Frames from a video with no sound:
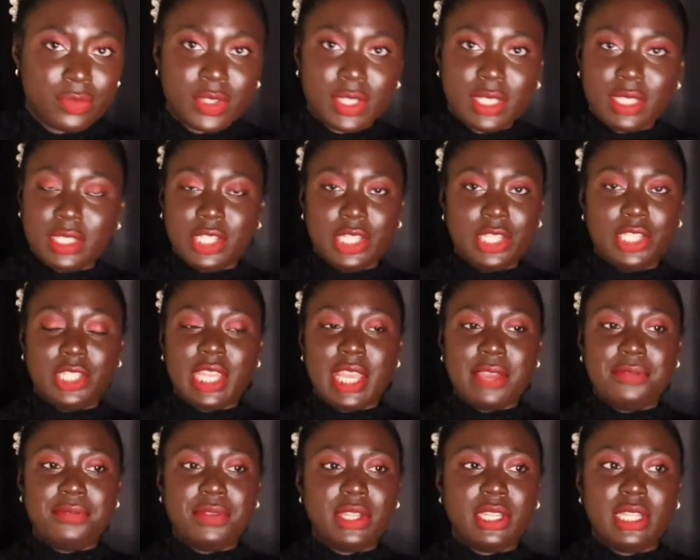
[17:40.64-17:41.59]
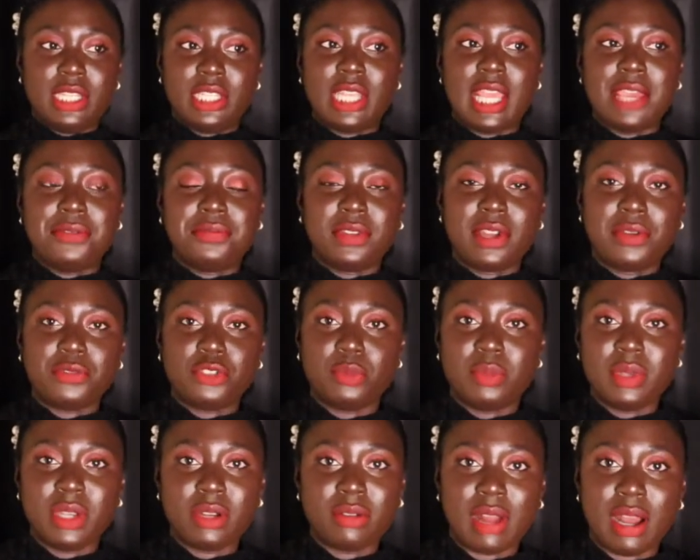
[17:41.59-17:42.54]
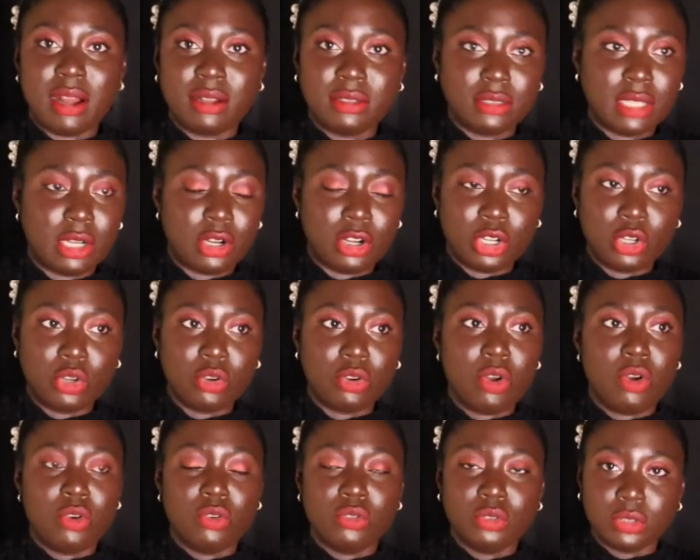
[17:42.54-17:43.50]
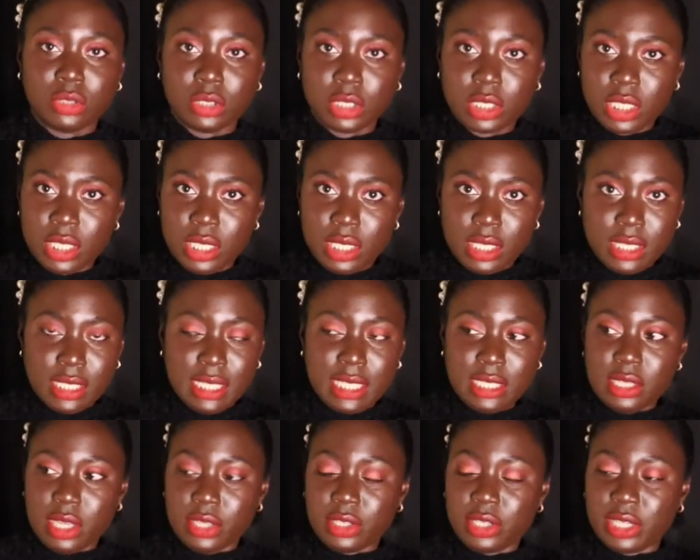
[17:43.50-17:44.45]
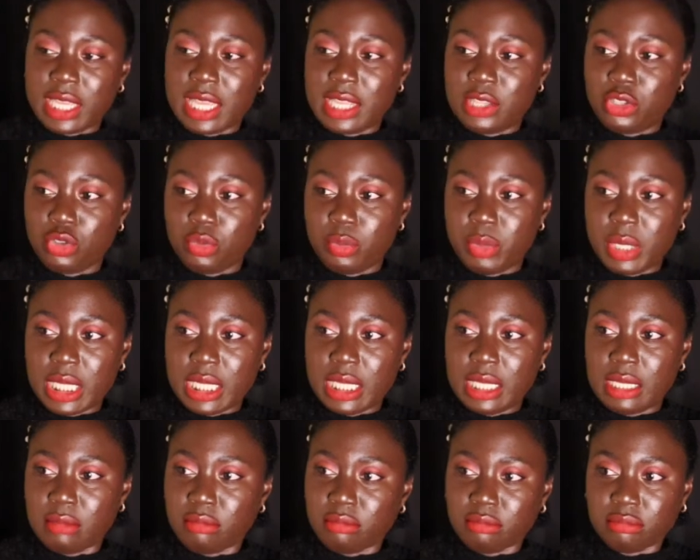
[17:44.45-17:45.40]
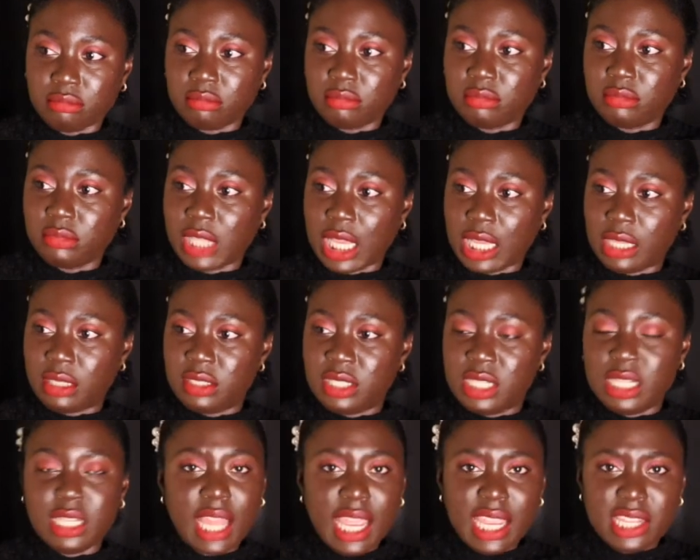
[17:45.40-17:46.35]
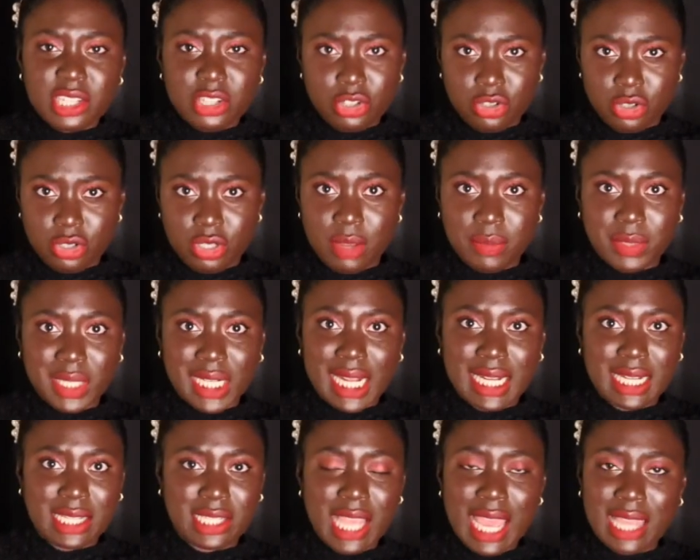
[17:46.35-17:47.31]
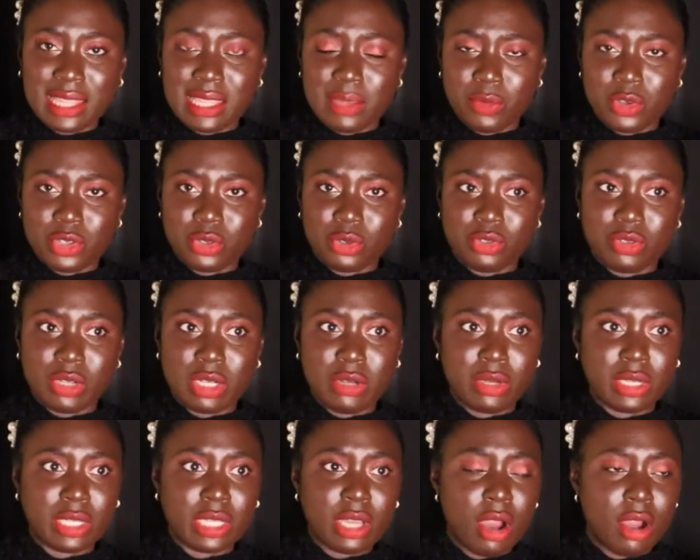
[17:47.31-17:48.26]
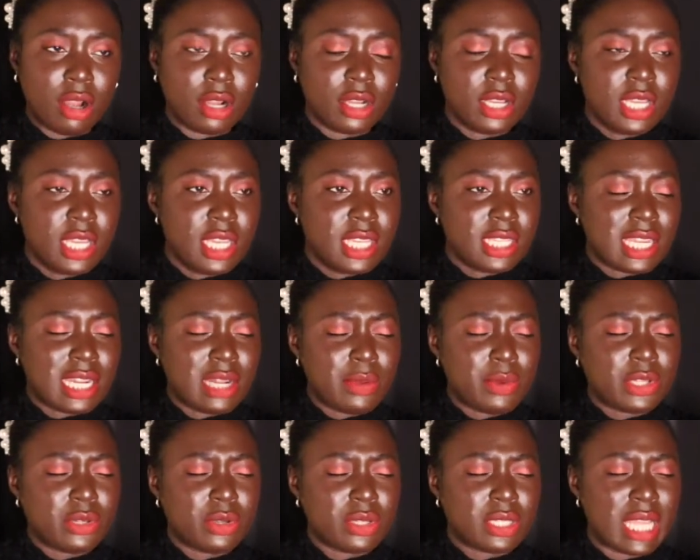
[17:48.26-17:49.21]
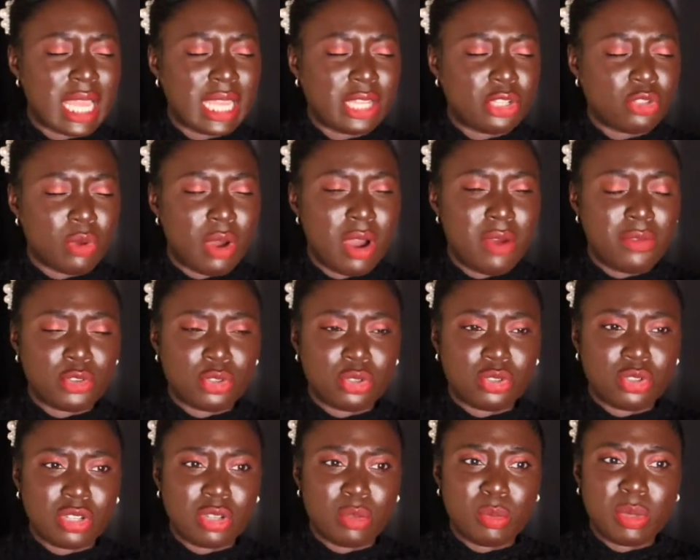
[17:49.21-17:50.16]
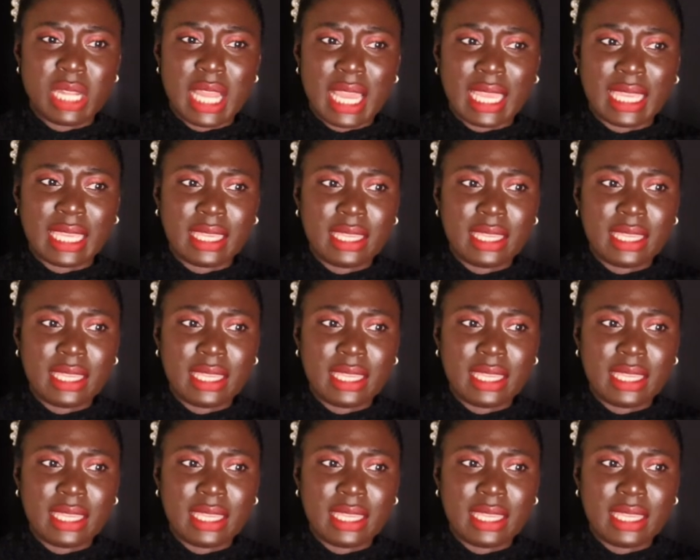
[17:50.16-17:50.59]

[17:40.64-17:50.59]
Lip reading: she's safe enough to be around her grown. These other kids will be like teenagers or something like that. She had them when she was really, really young. She had them when she was like 12 or so. She'd be like,